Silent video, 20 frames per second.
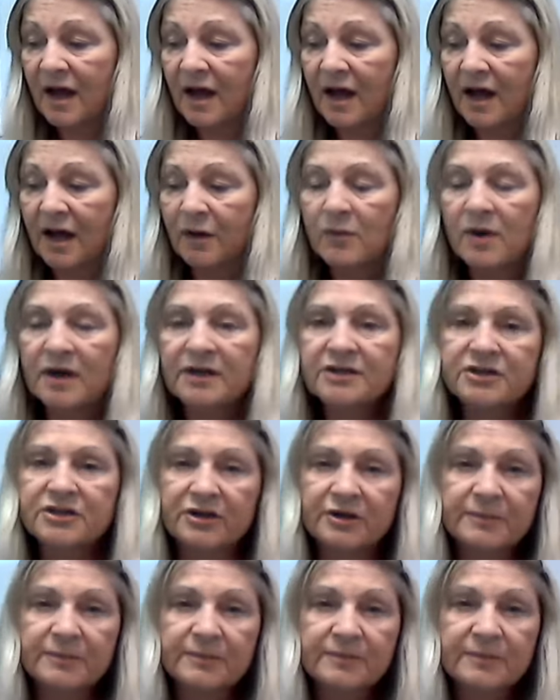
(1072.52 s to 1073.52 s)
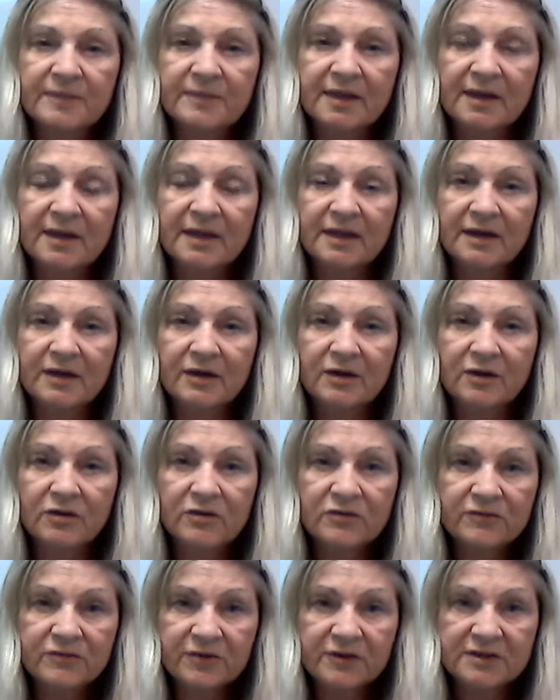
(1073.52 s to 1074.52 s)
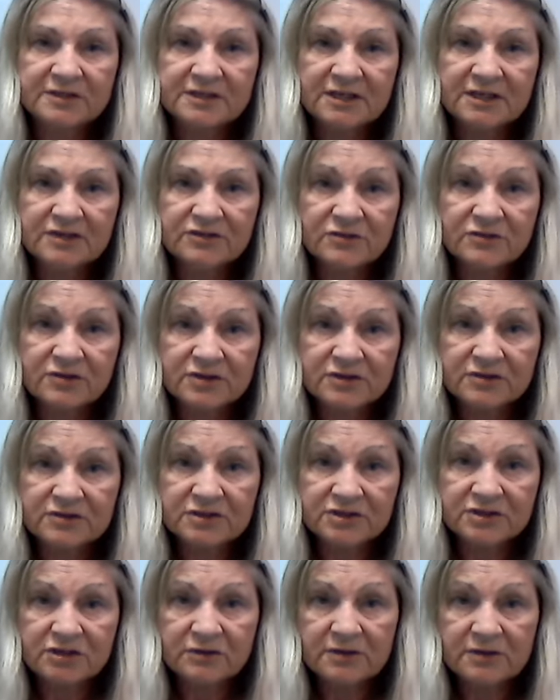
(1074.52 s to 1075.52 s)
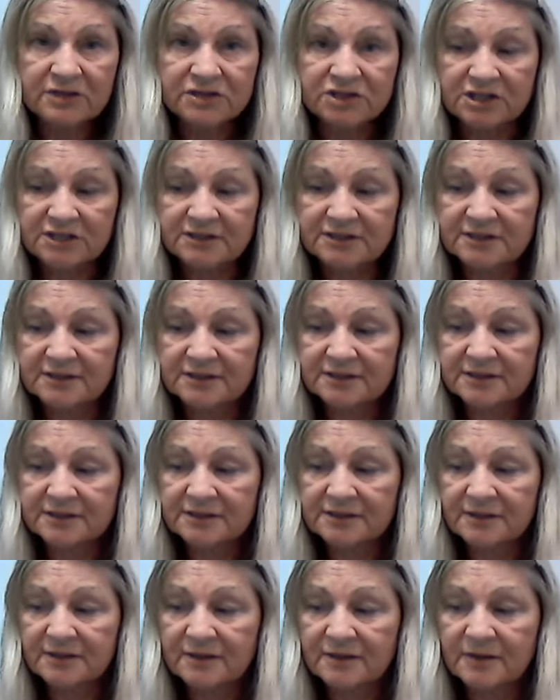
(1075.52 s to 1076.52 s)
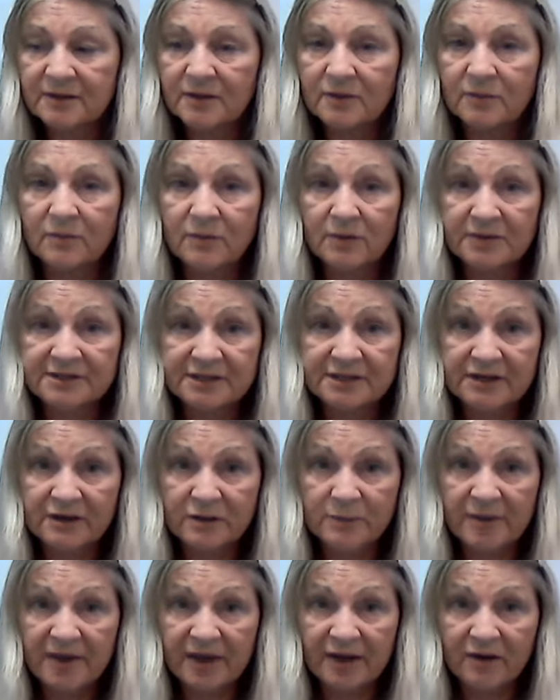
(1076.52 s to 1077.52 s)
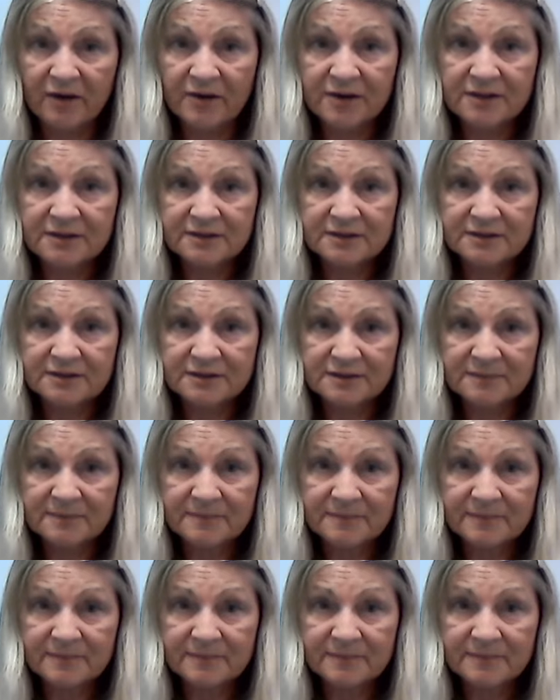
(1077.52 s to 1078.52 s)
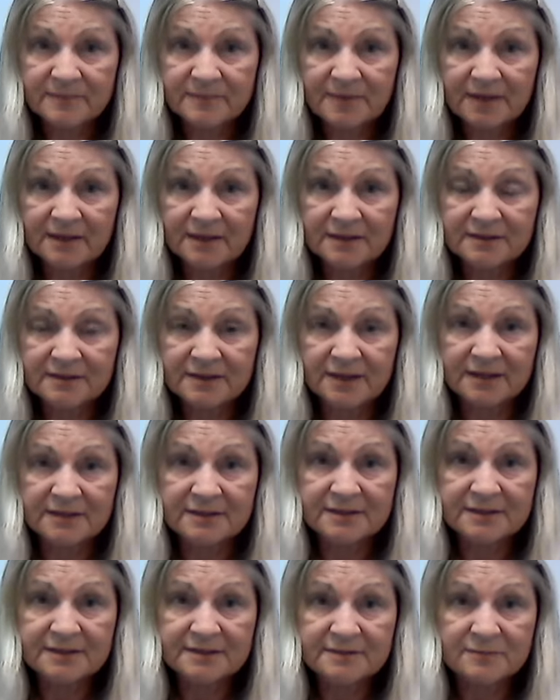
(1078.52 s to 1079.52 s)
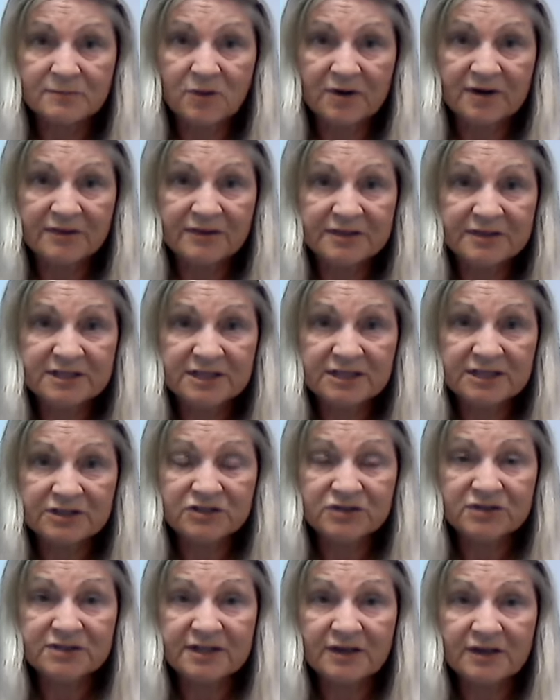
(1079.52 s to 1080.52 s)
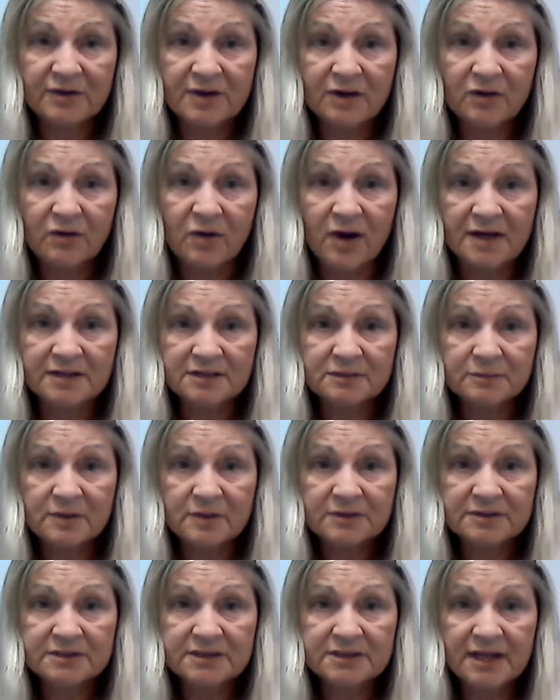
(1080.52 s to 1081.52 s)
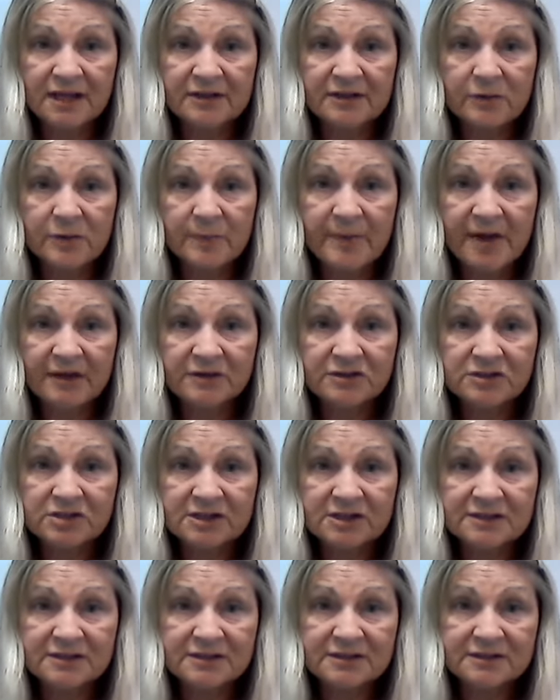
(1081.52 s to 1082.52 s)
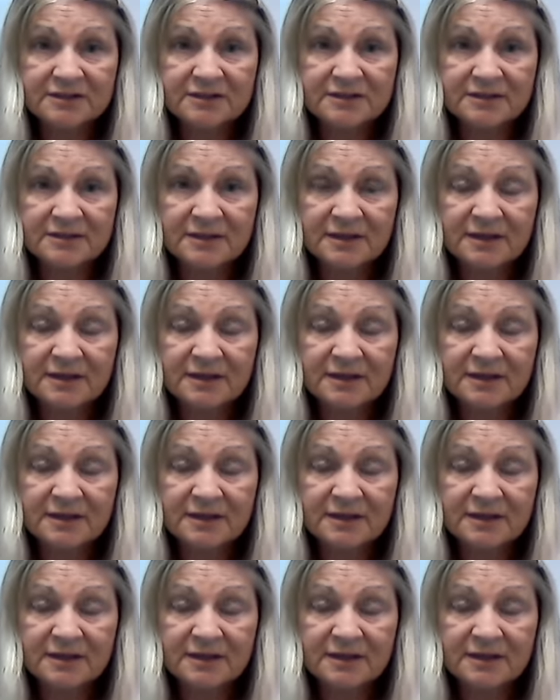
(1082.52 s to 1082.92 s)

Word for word: I wonder, who first introduced you to Jesus? Was it your parents? Did one of the teachers here at Crossroads tell you about Jesus?